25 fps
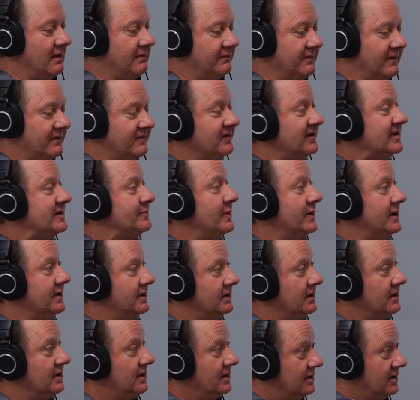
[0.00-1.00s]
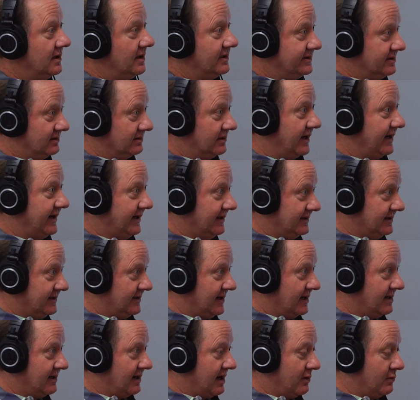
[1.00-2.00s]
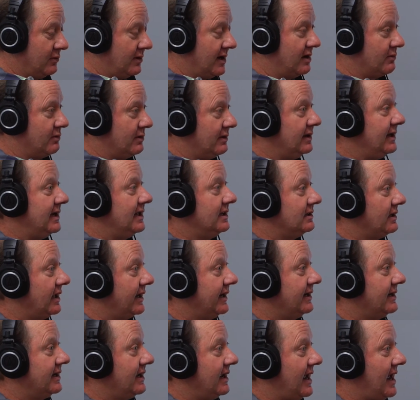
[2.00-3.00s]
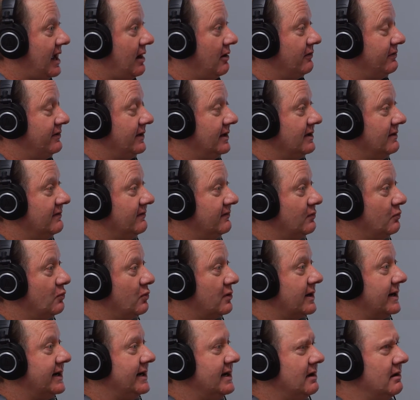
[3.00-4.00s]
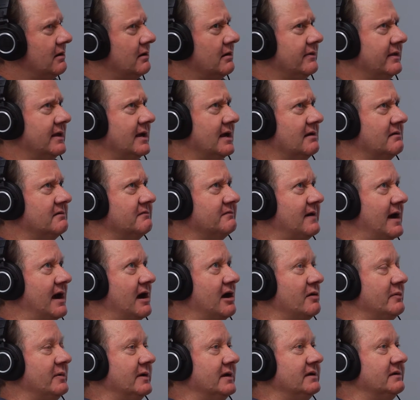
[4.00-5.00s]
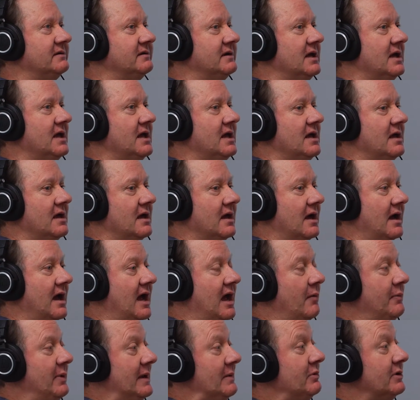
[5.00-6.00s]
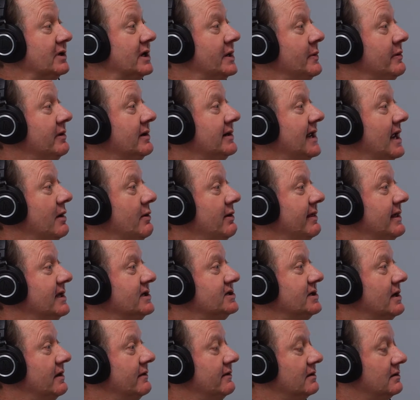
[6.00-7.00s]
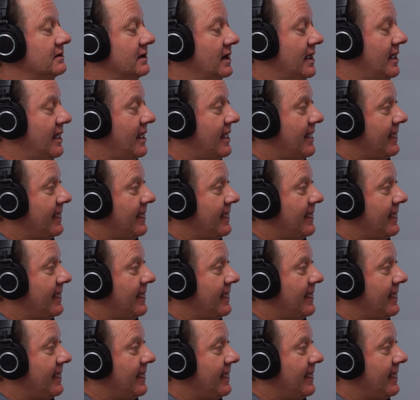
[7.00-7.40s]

This has been a delight. I really like how things work here, the environment, how people communicate with each other.